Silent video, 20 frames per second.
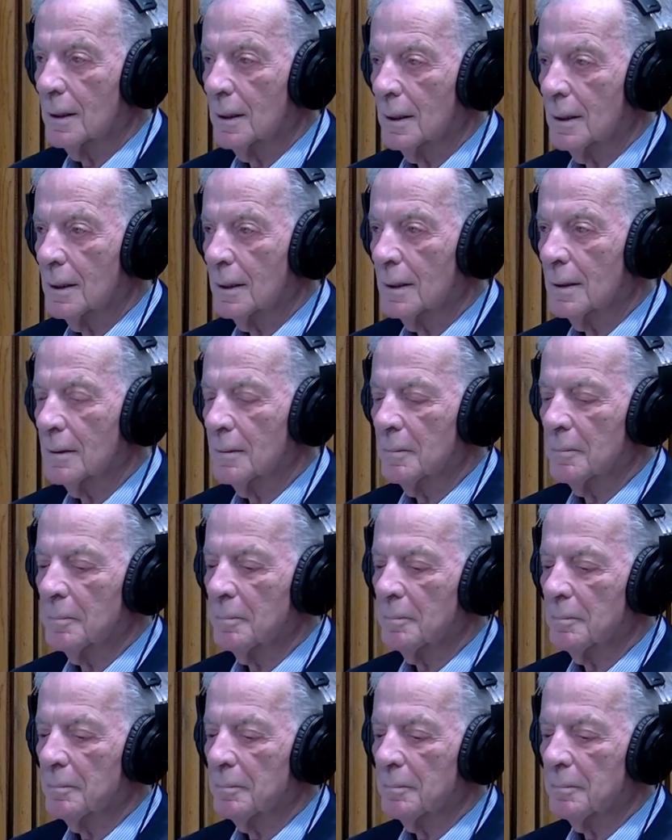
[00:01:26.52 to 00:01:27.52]

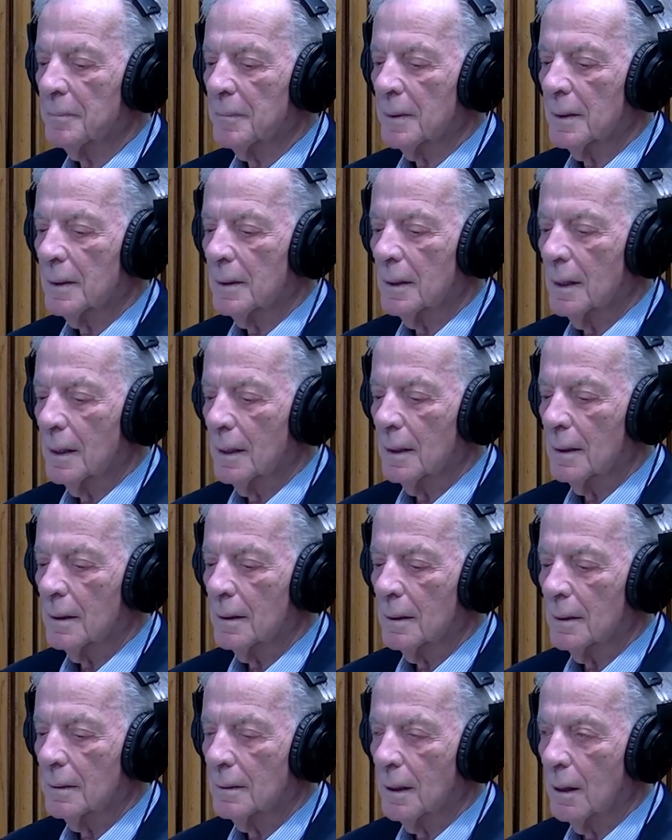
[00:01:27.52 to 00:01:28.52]
um, the,